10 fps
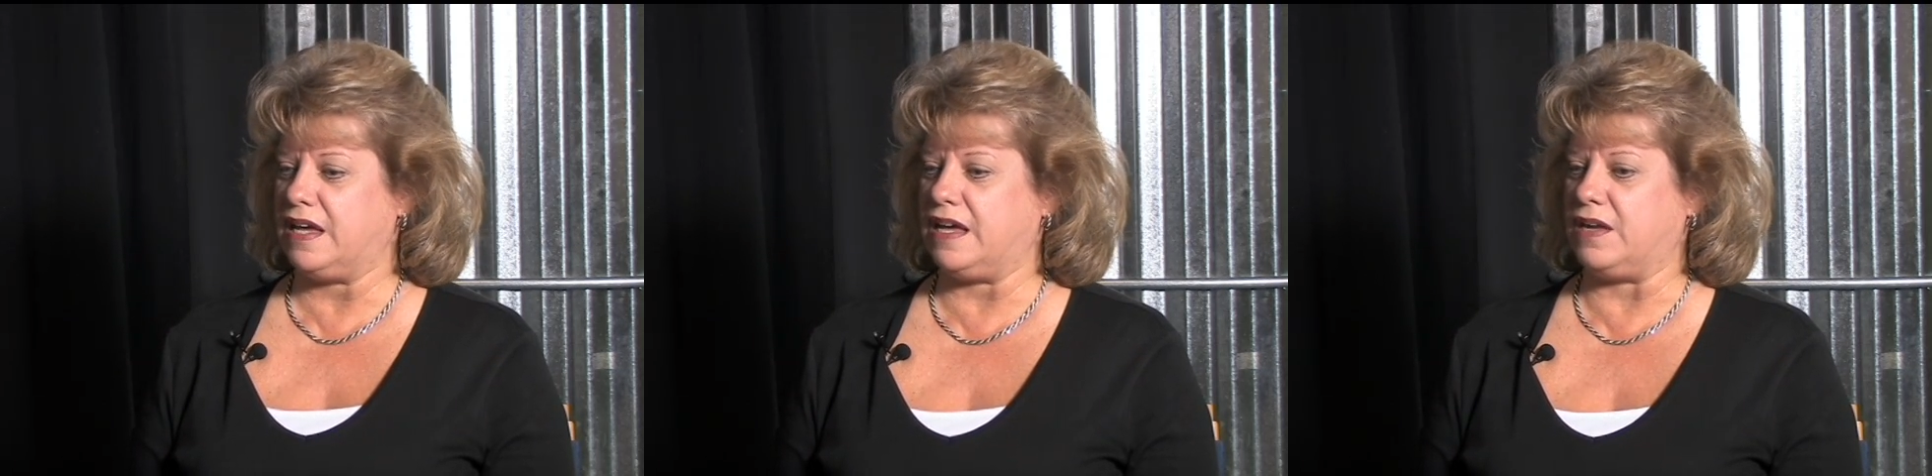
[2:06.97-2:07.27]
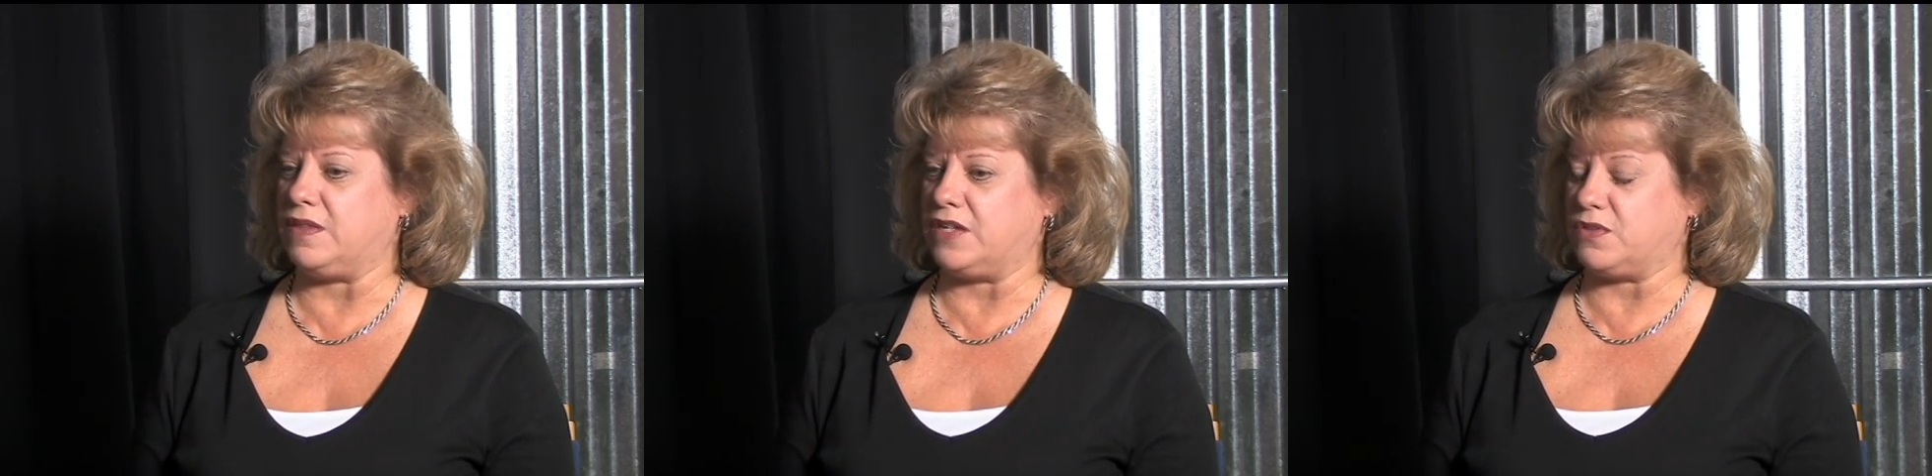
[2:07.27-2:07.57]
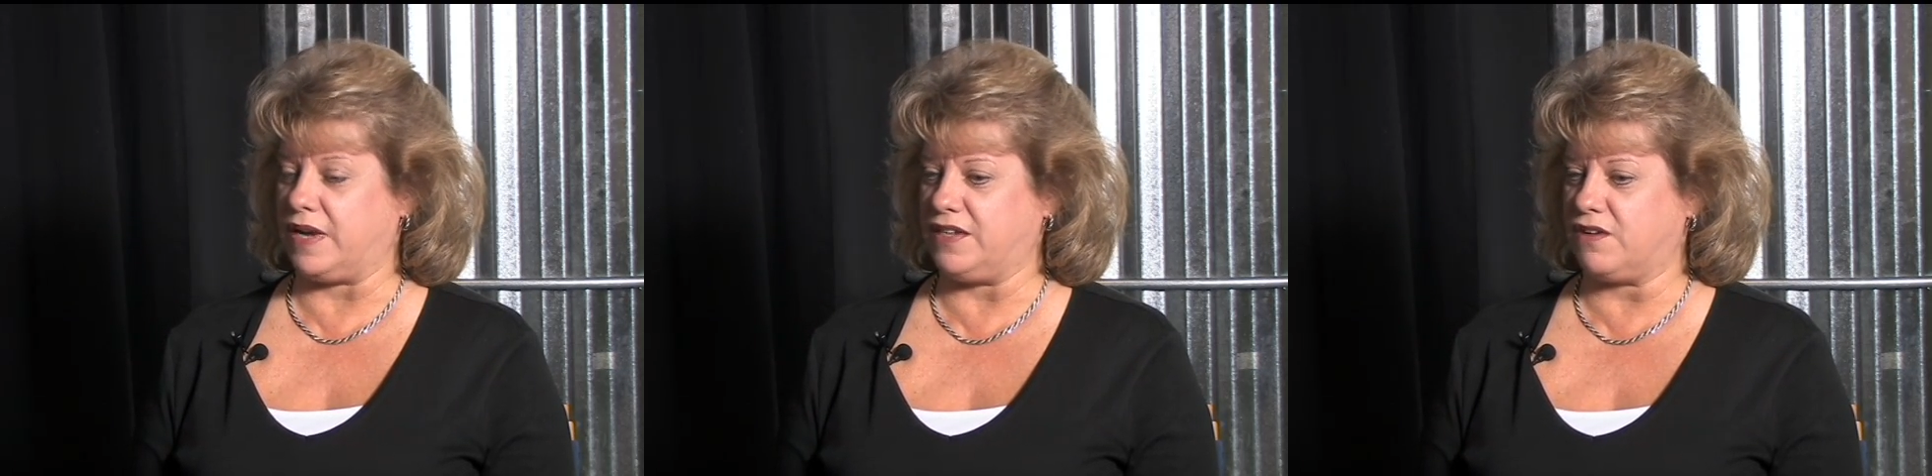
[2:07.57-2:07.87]
Uh, they
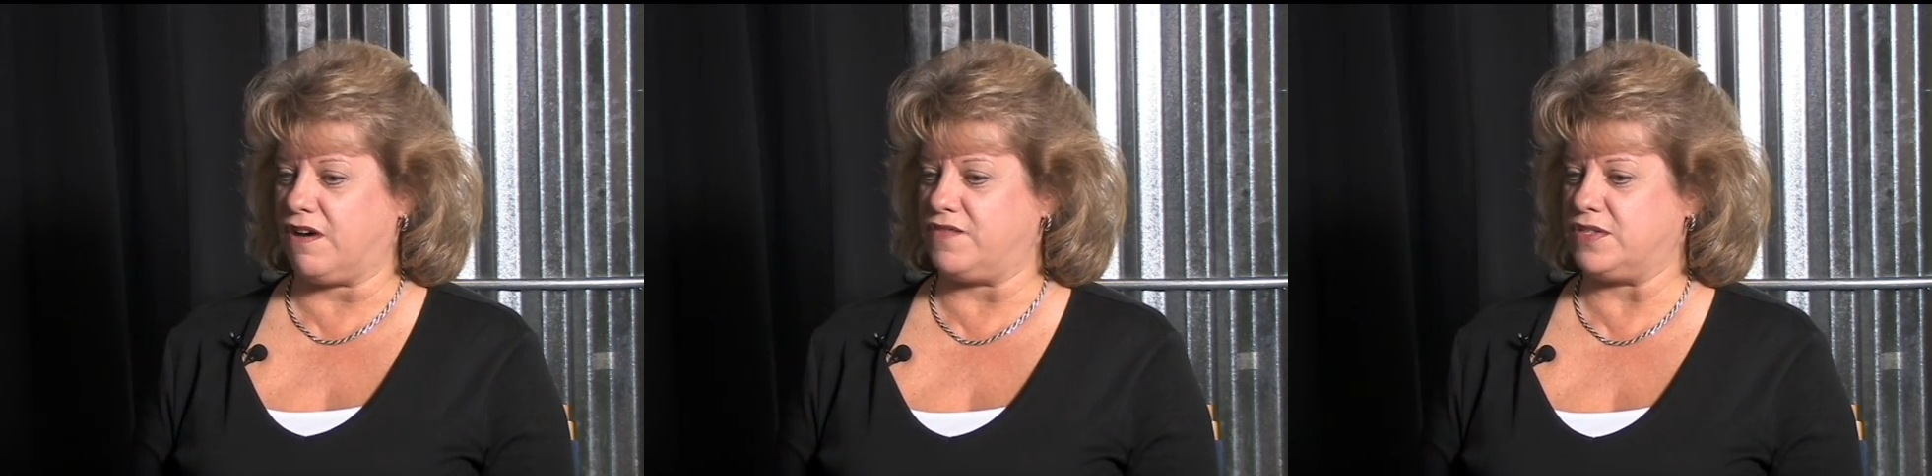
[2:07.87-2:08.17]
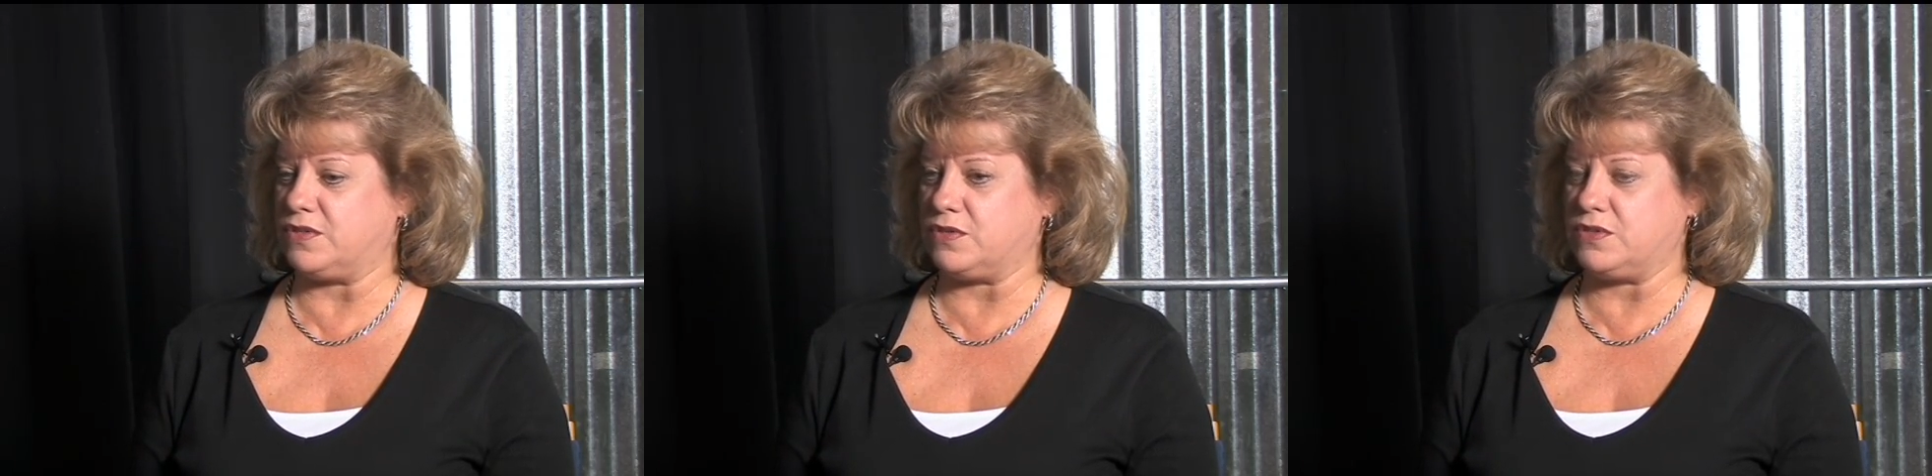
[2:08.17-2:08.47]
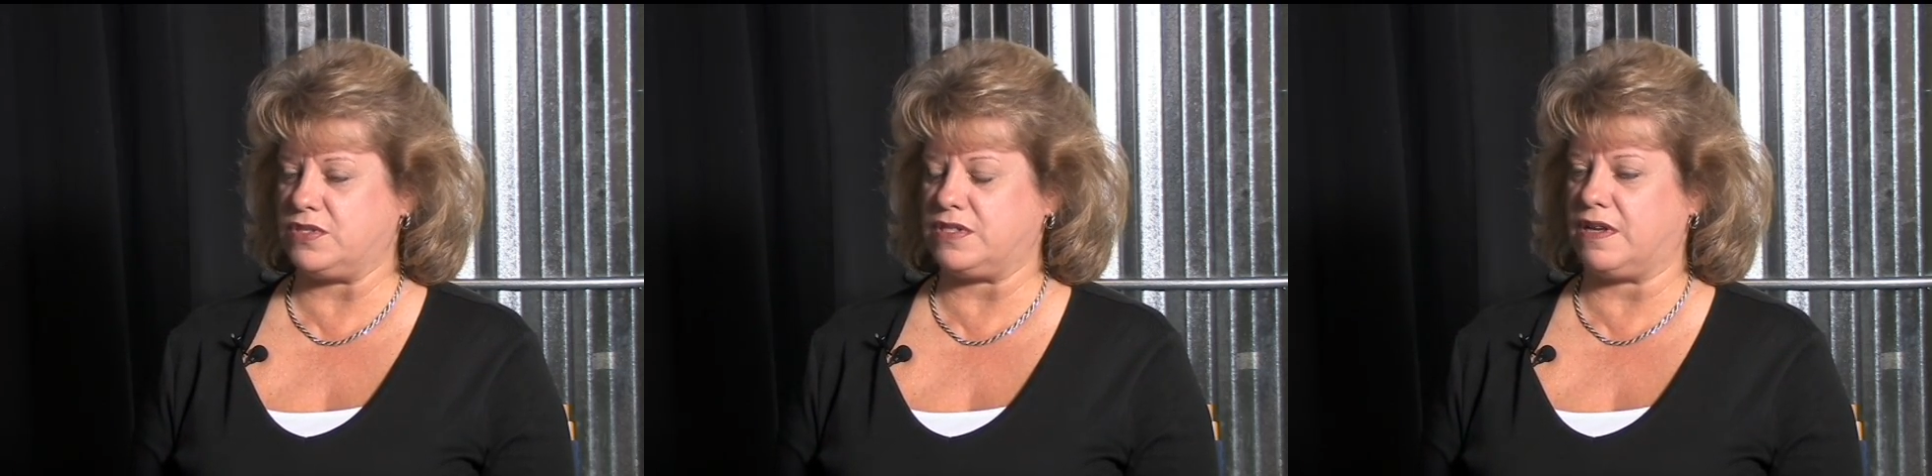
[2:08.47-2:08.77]
trained
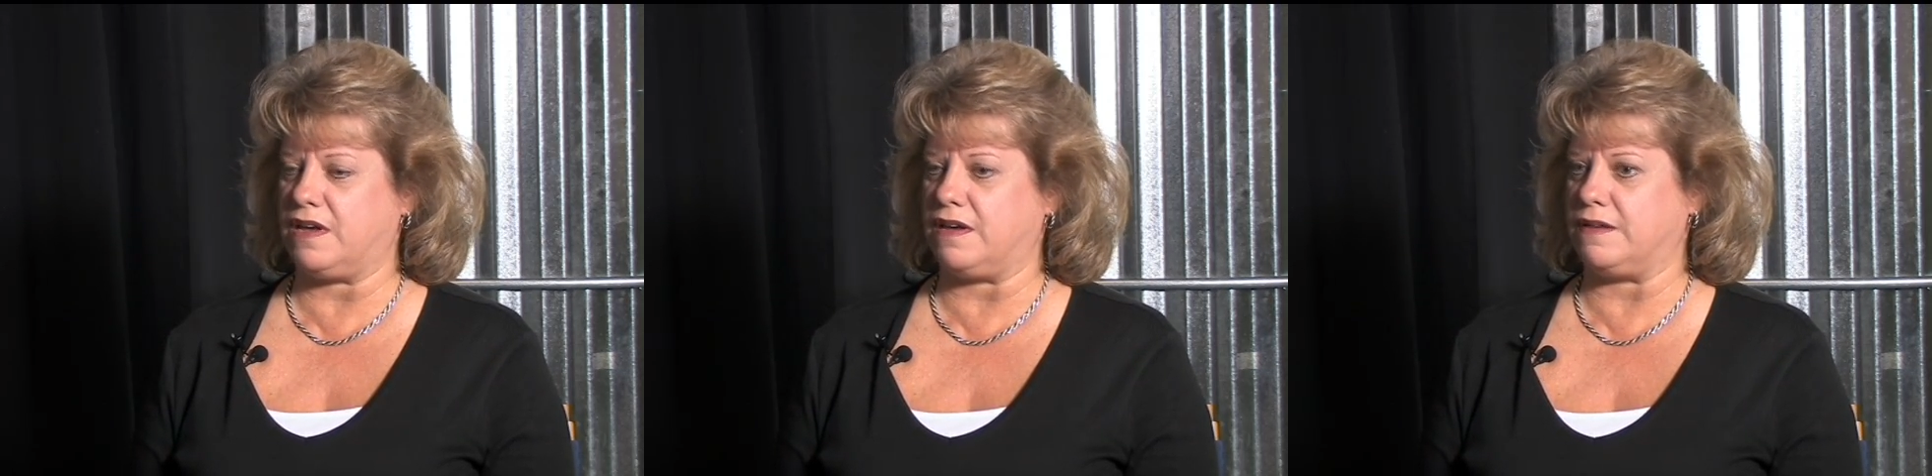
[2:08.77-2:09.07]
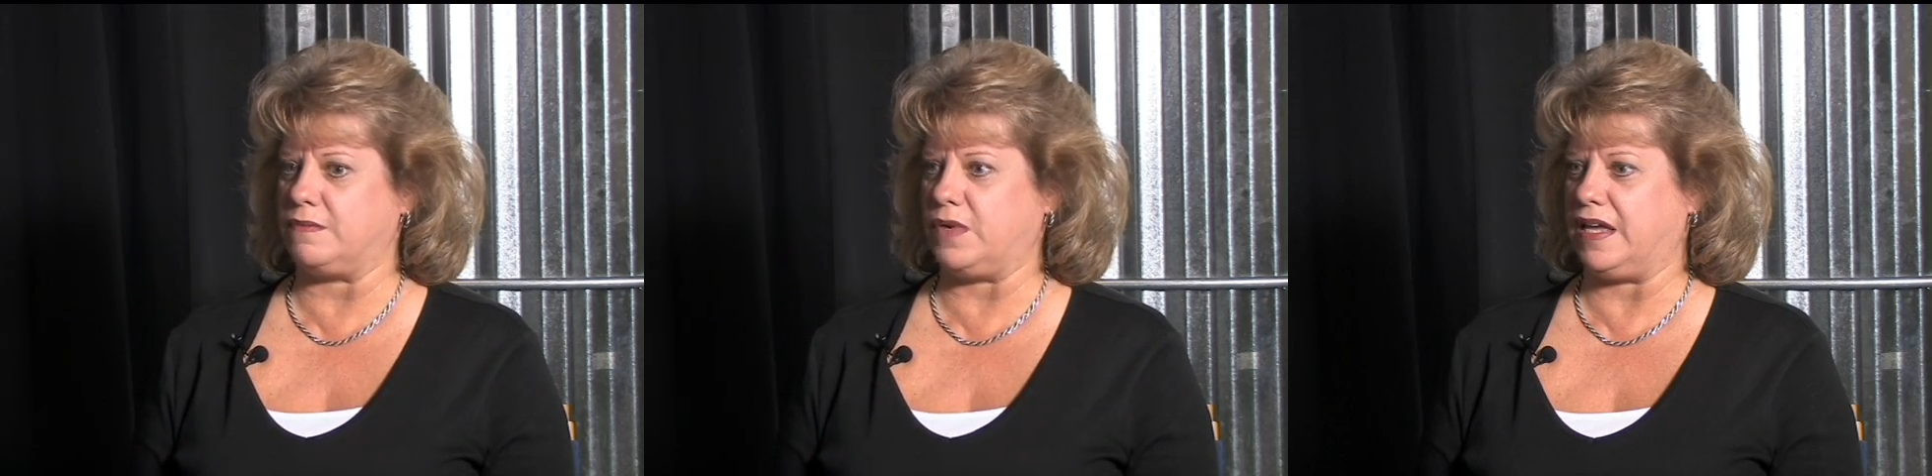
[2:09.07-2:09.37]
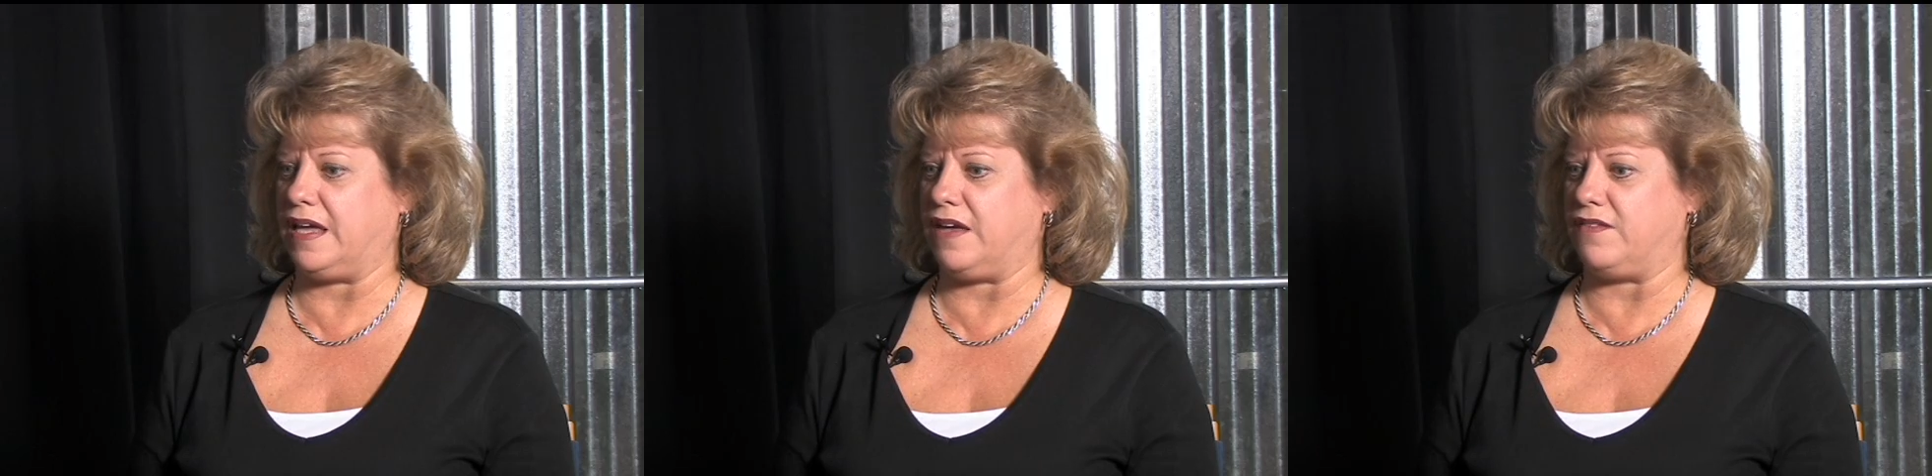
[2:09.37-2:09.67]
officers. Um, we
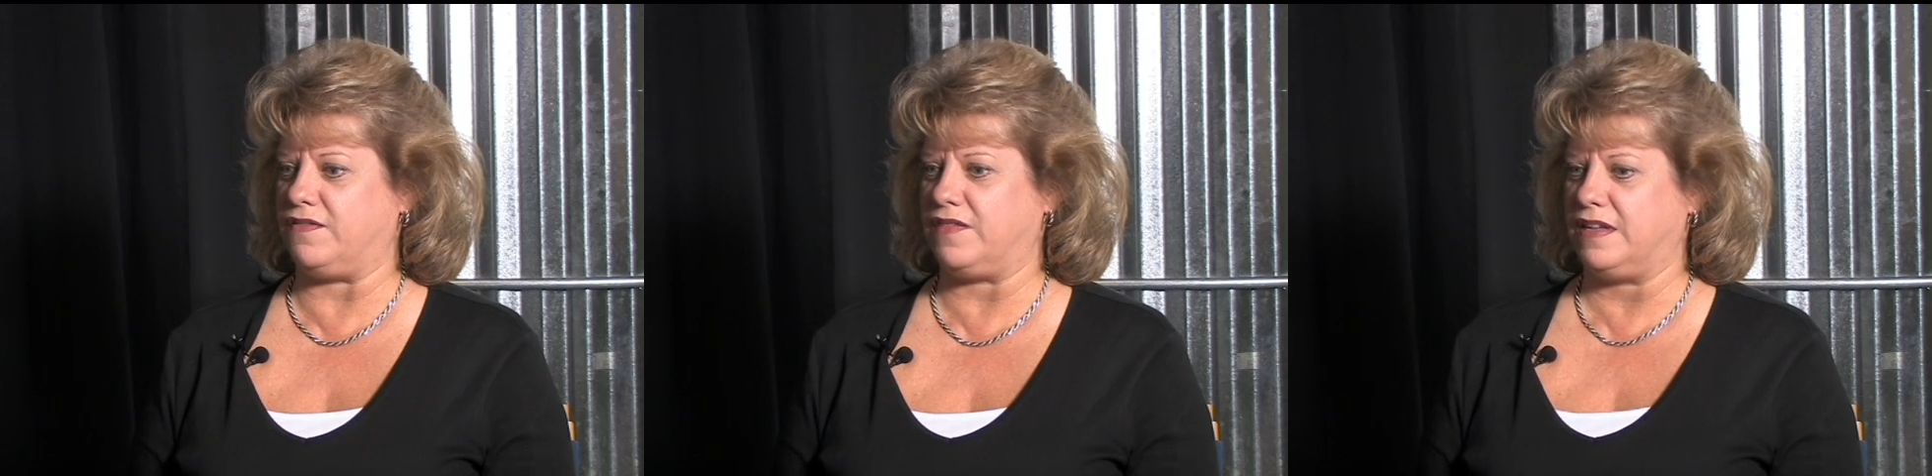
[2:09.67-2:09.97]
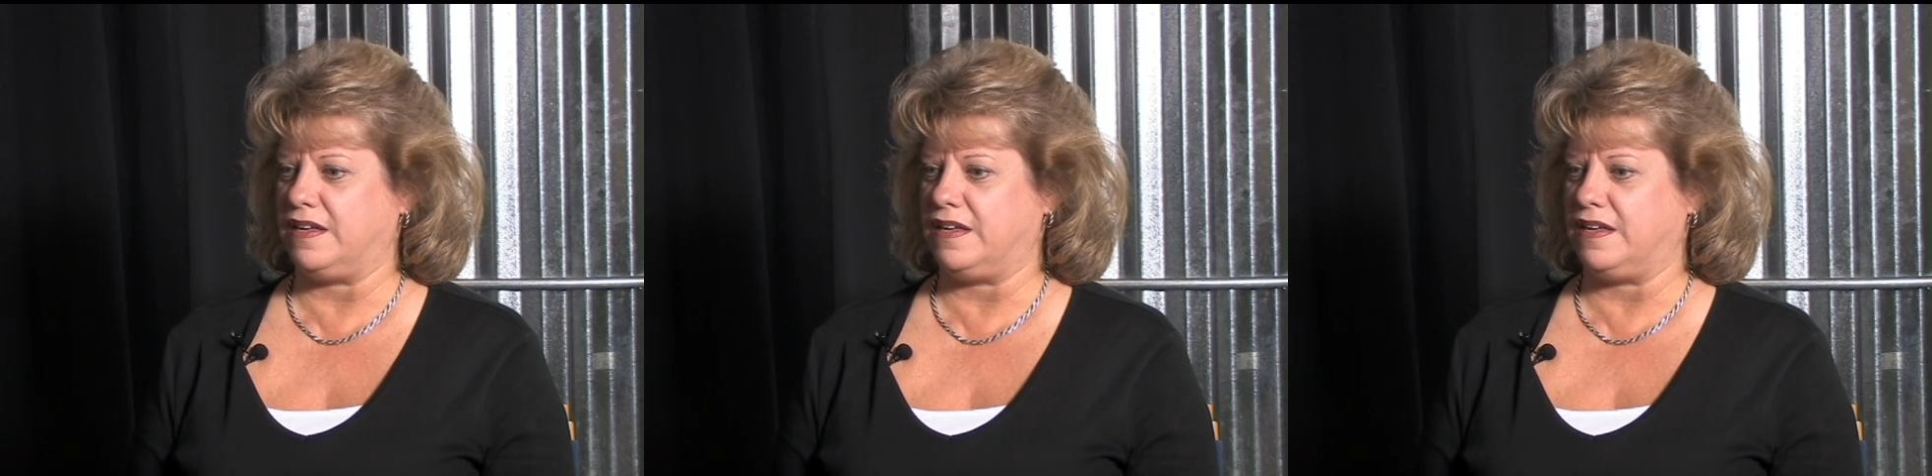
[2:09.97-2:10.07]
have